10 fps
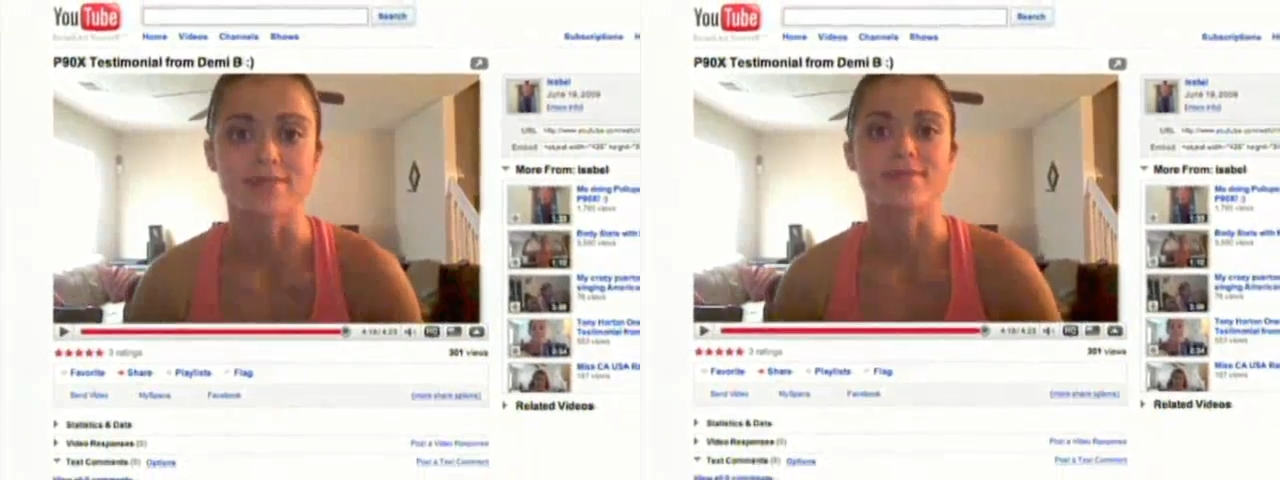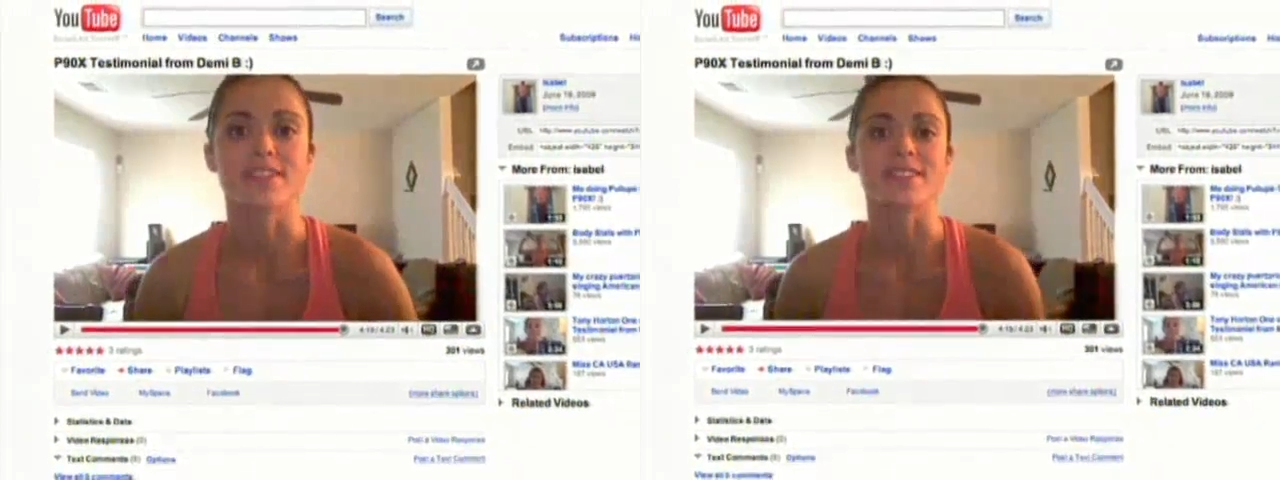
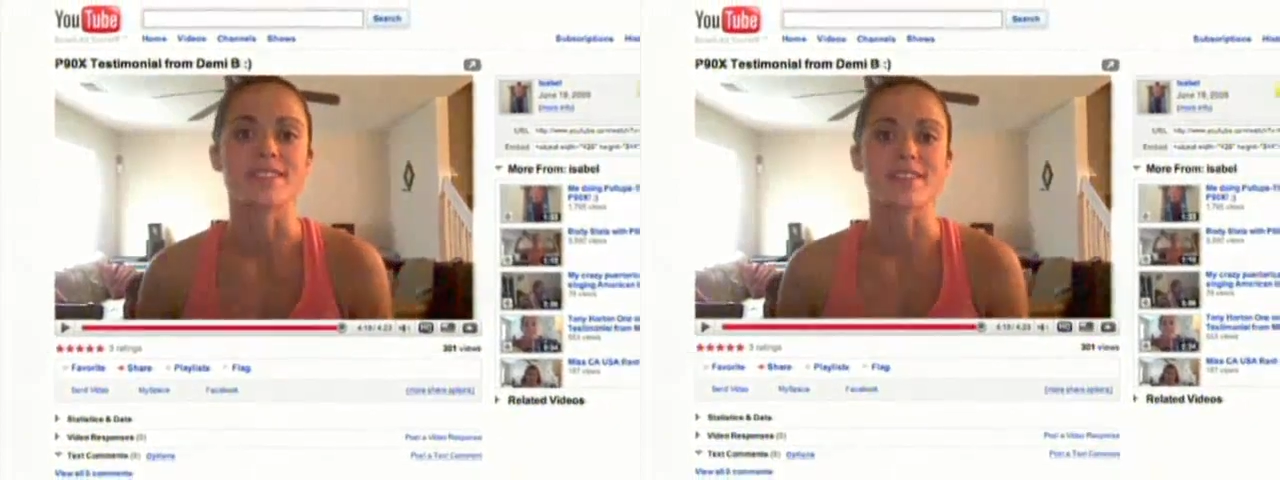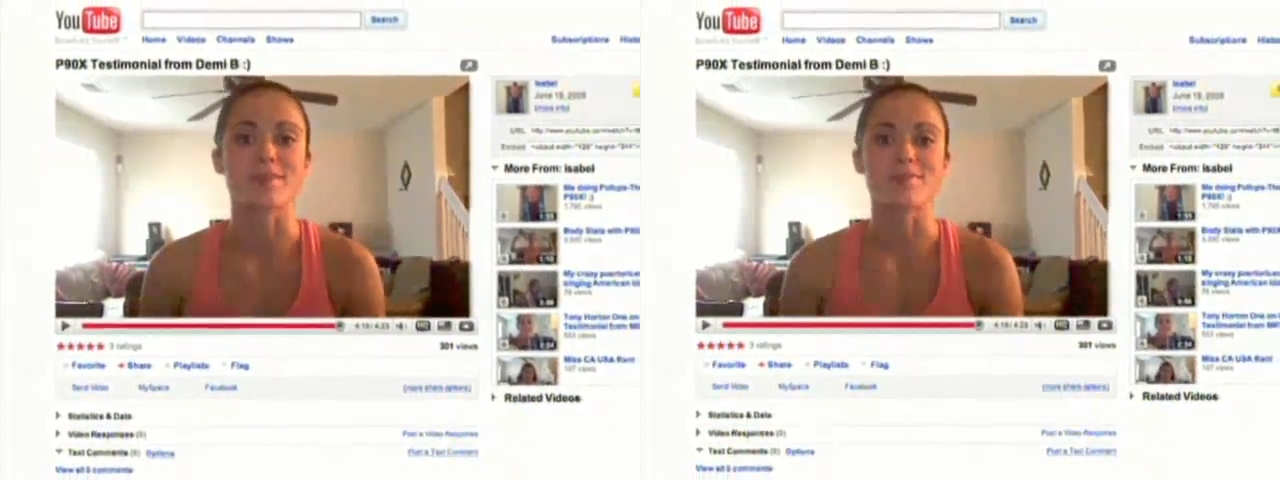This is
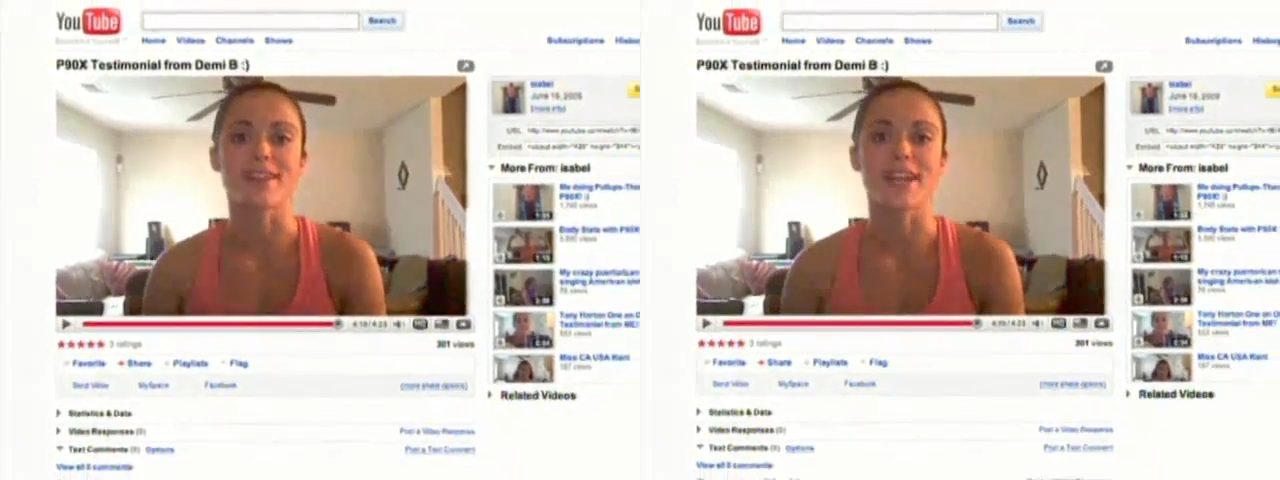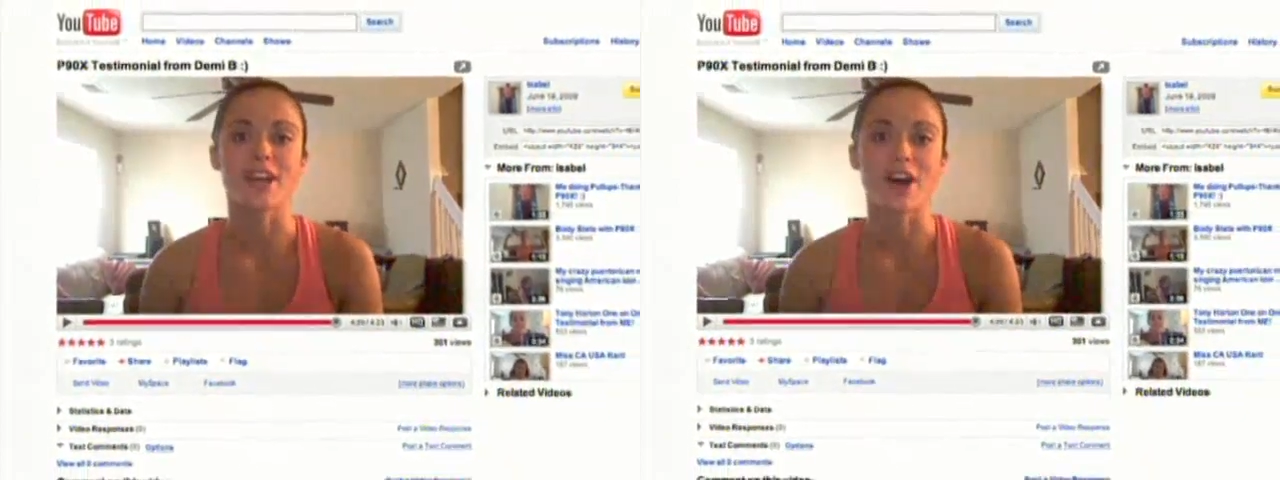Demi
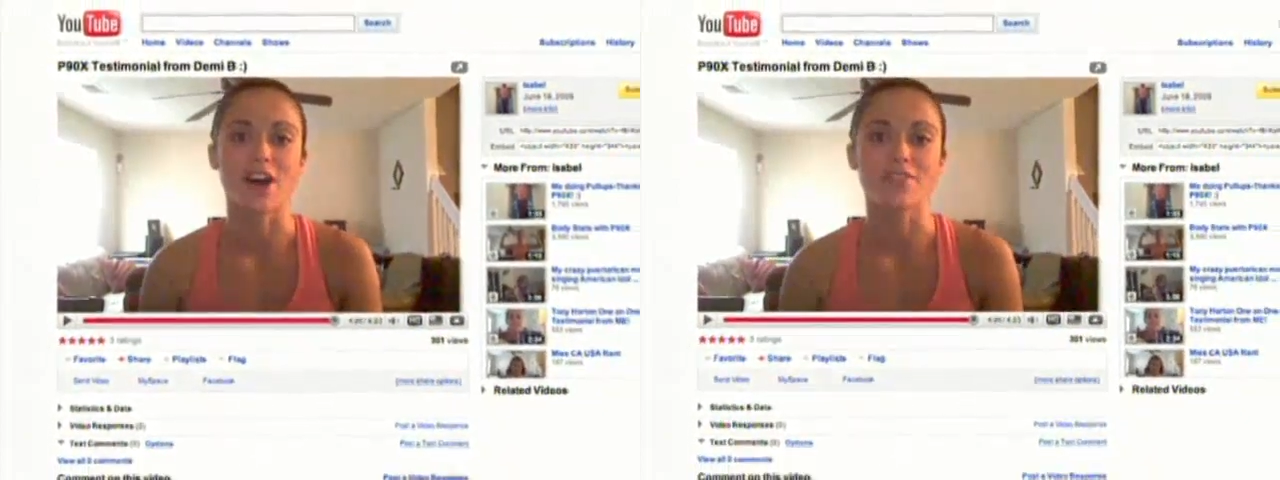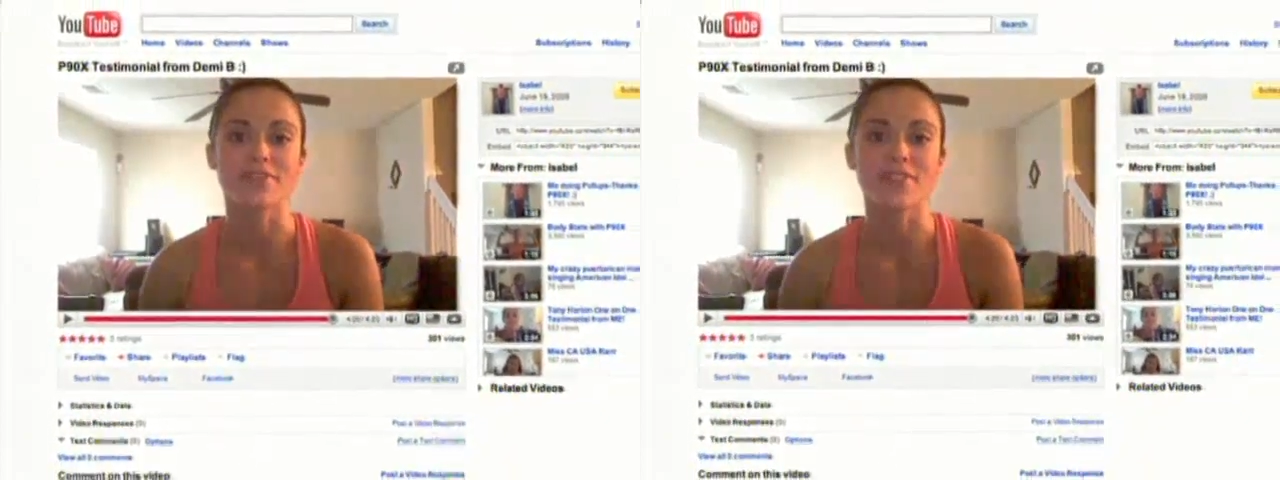signing
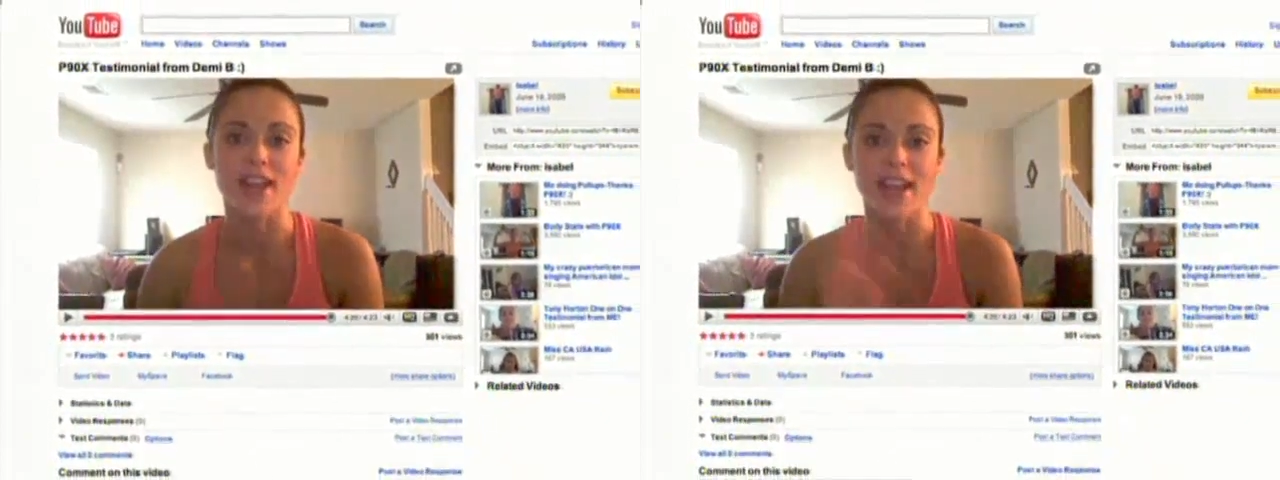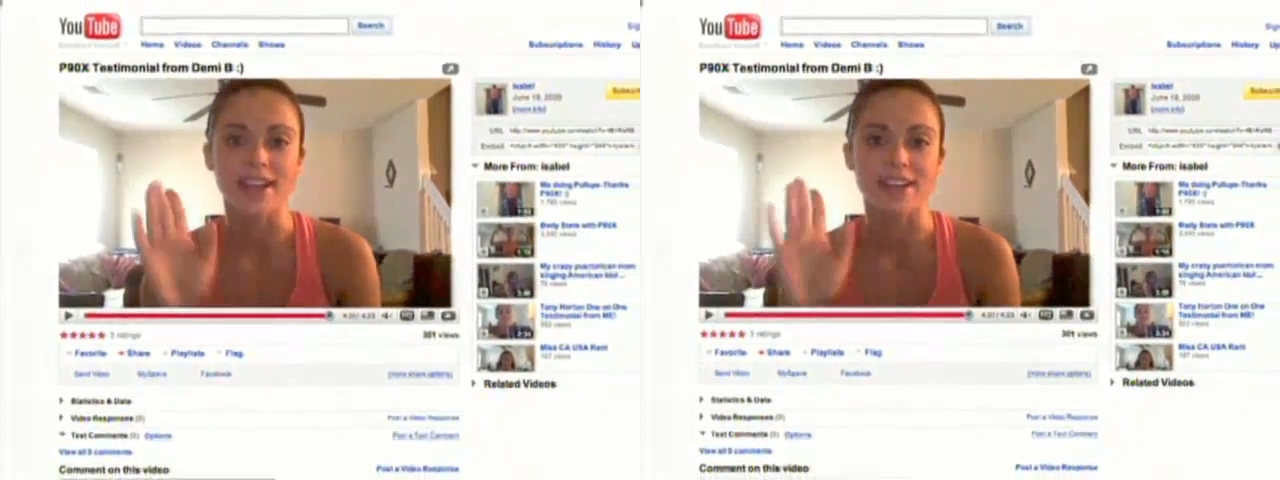
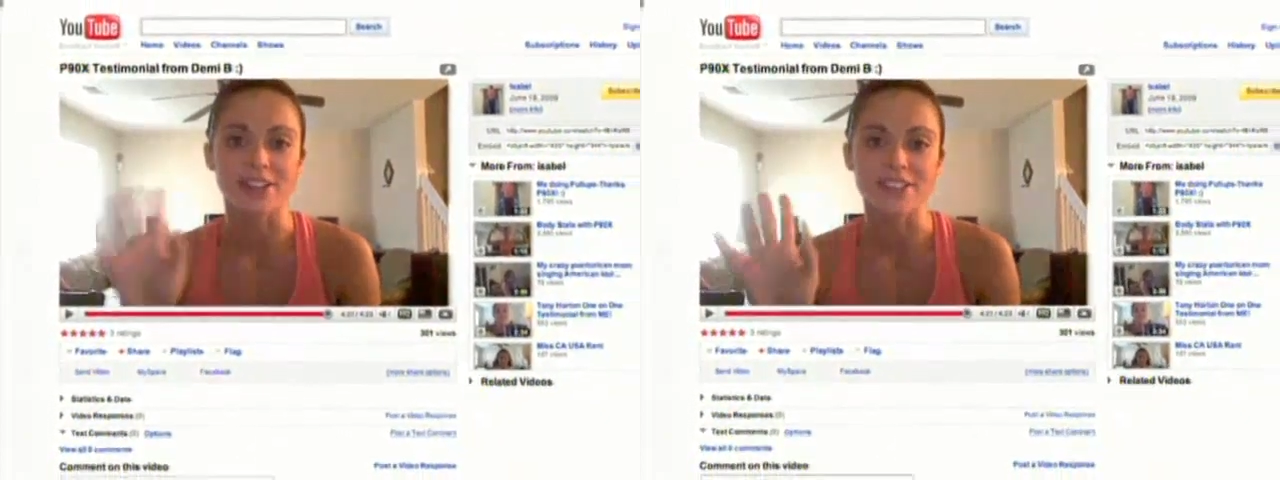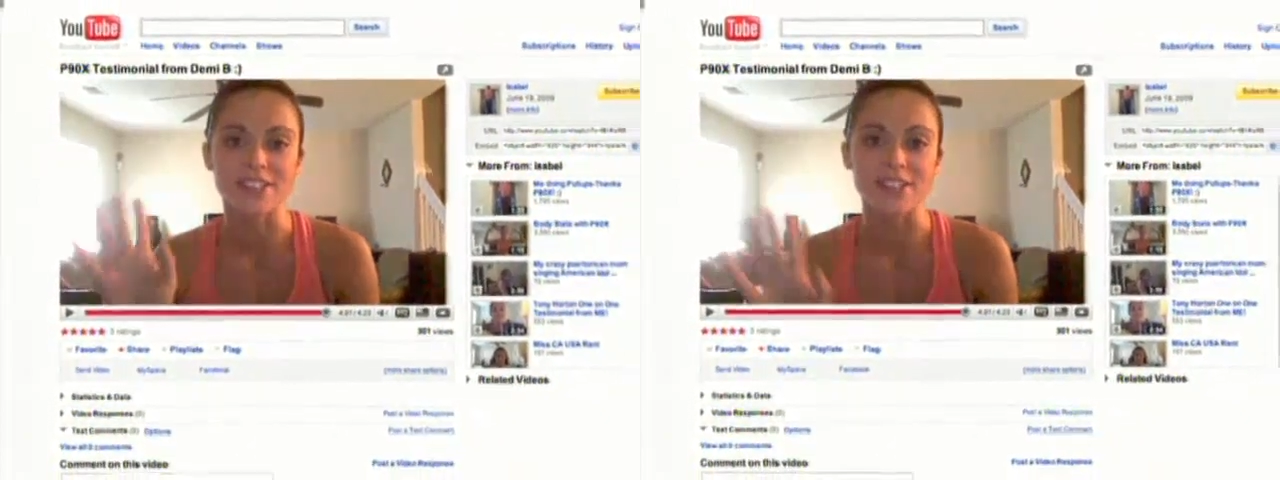off, and
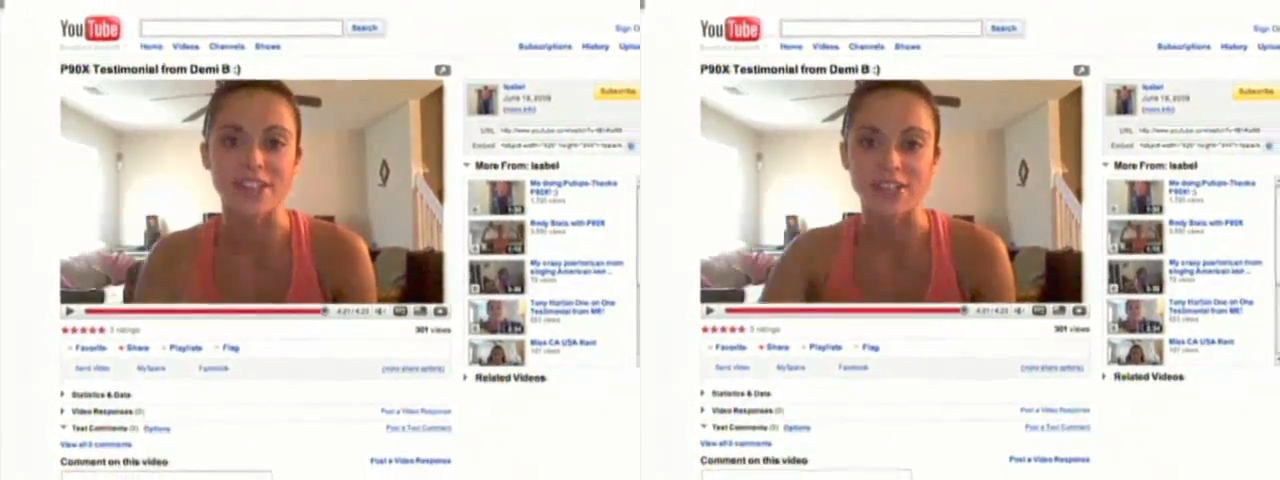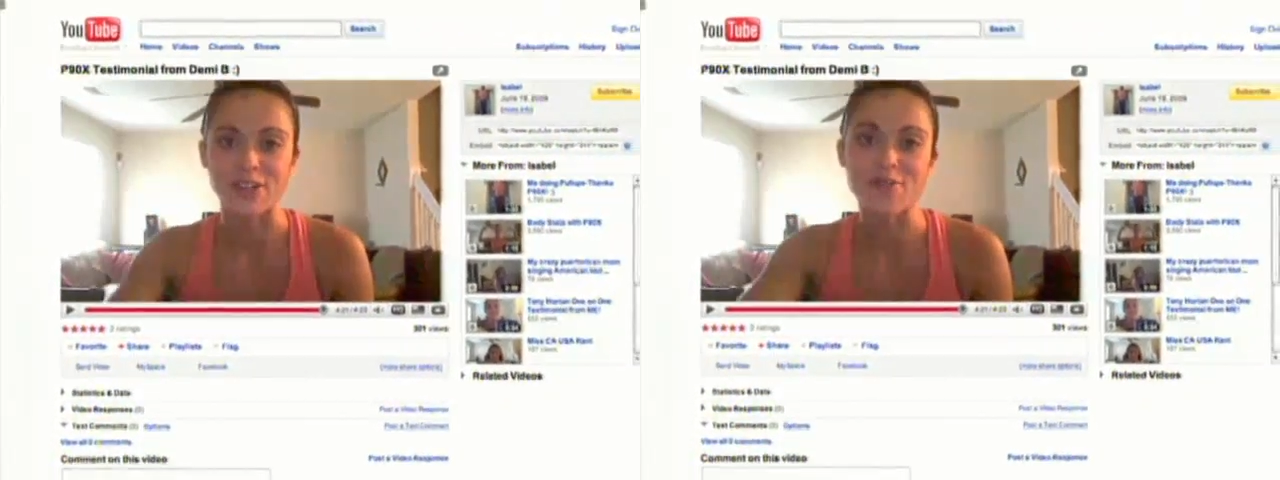I'll see you
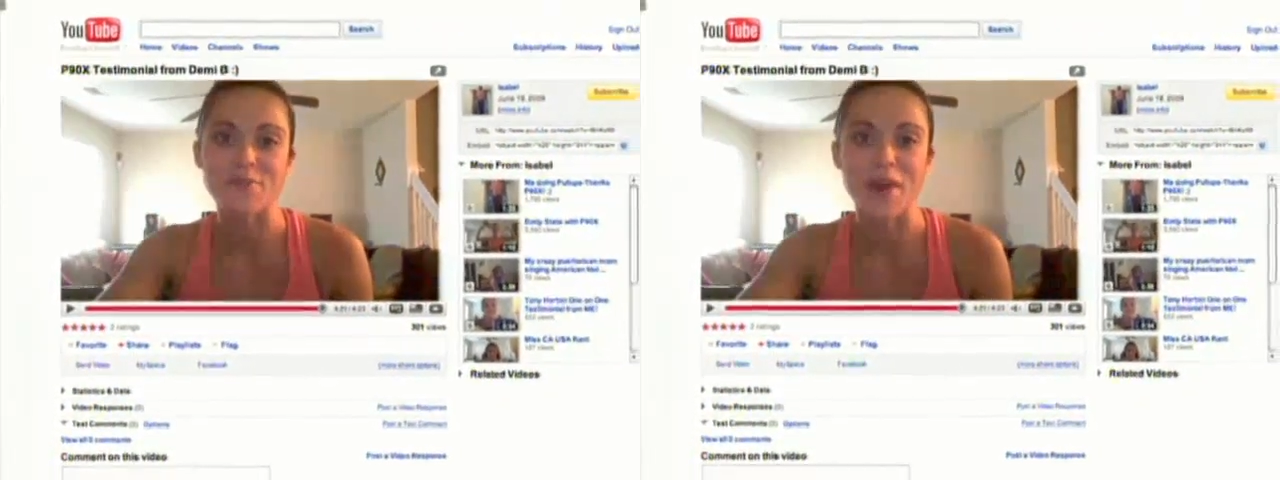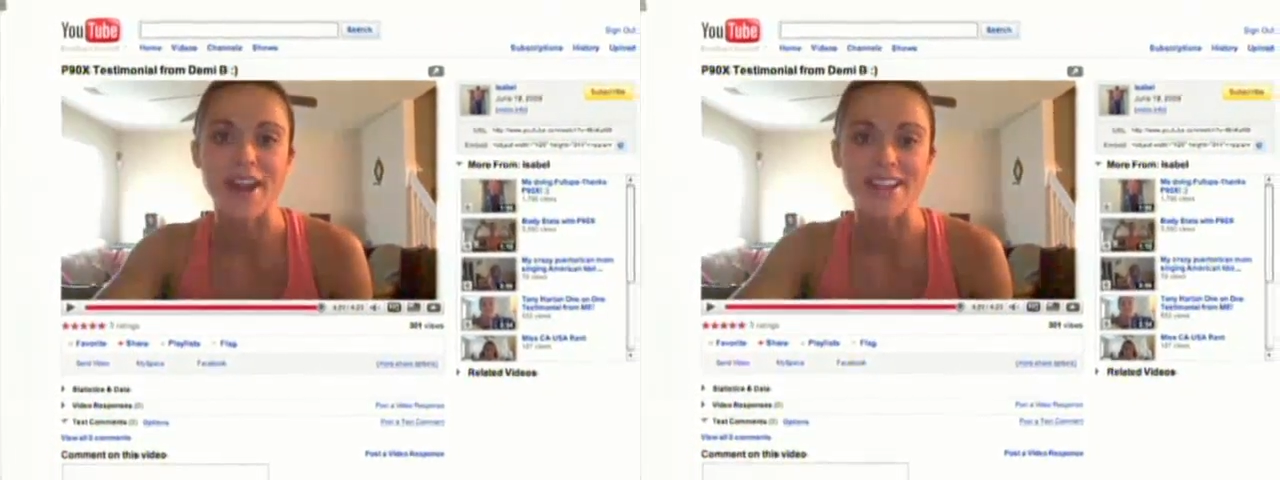later. Bye.